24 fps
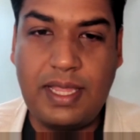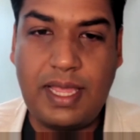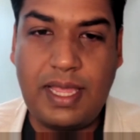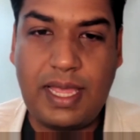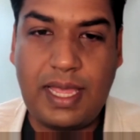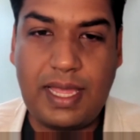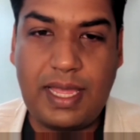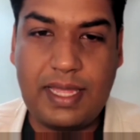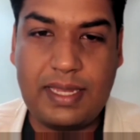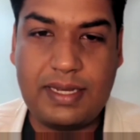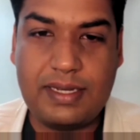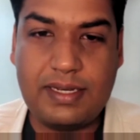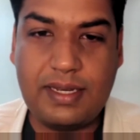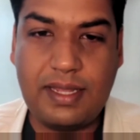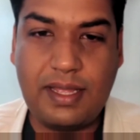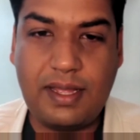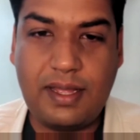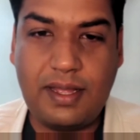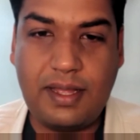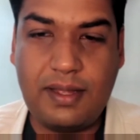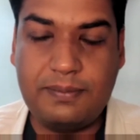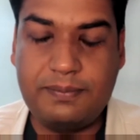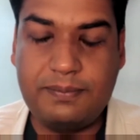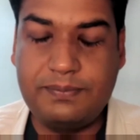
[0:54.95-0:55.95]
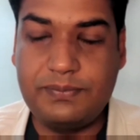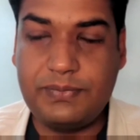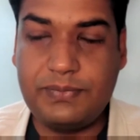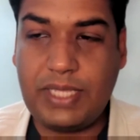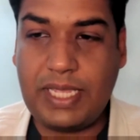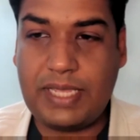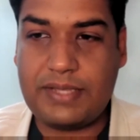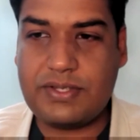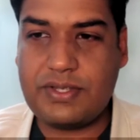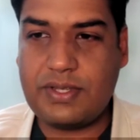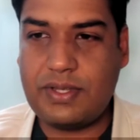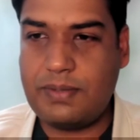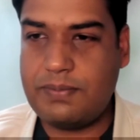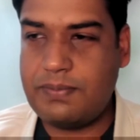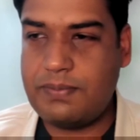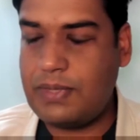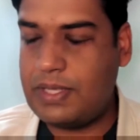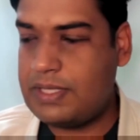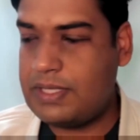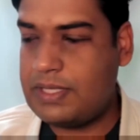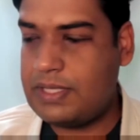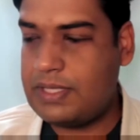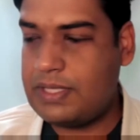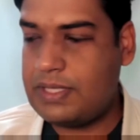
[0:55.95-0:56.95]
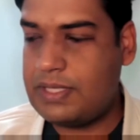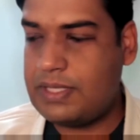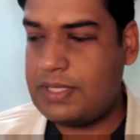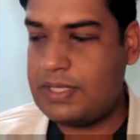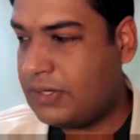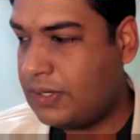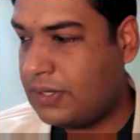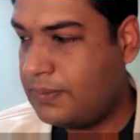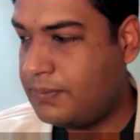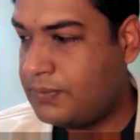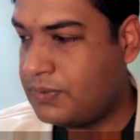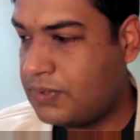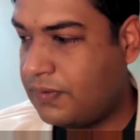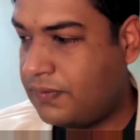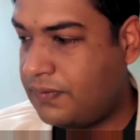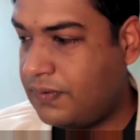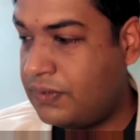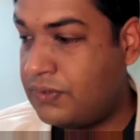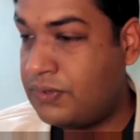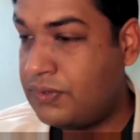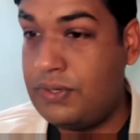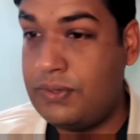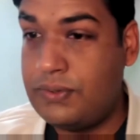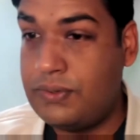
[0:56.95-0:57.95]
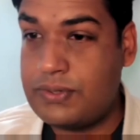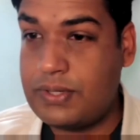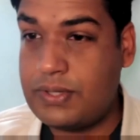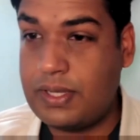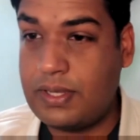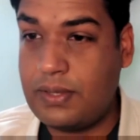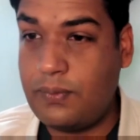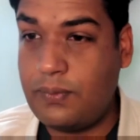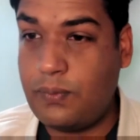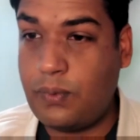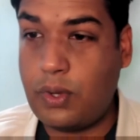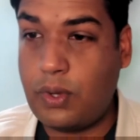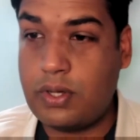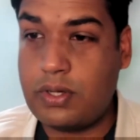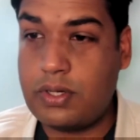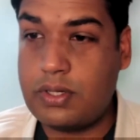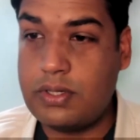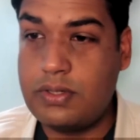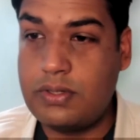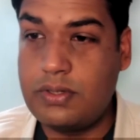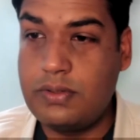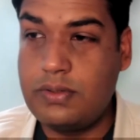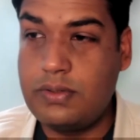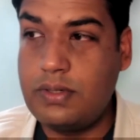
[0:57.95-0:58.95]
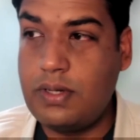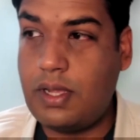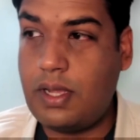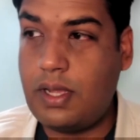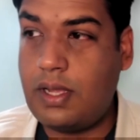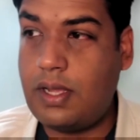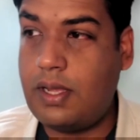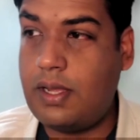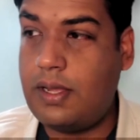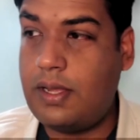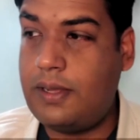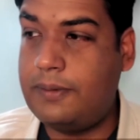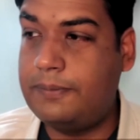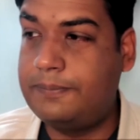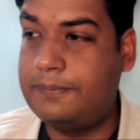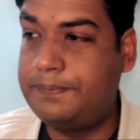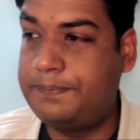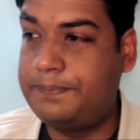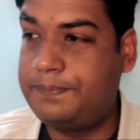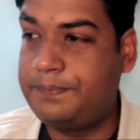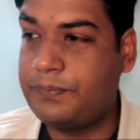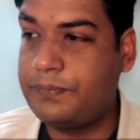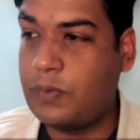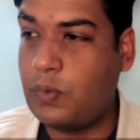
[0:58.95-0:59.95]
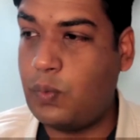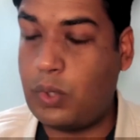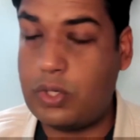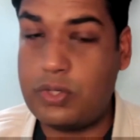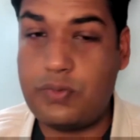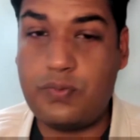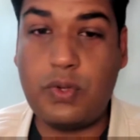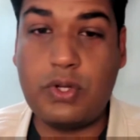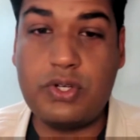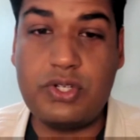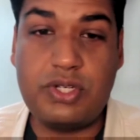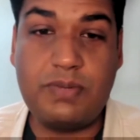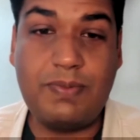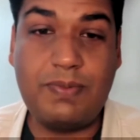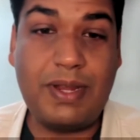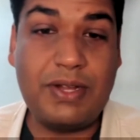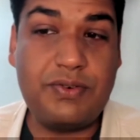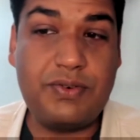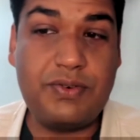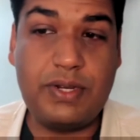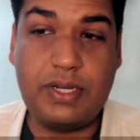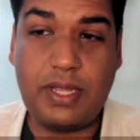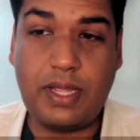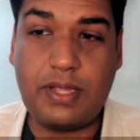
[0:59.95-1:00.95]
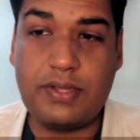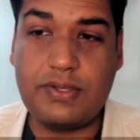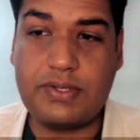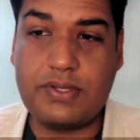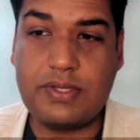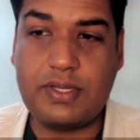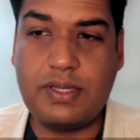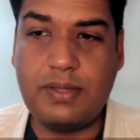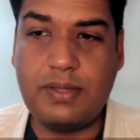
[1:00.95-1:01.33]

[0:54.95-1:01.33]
And yes, it's in terms of introducing uh, what Geometry does.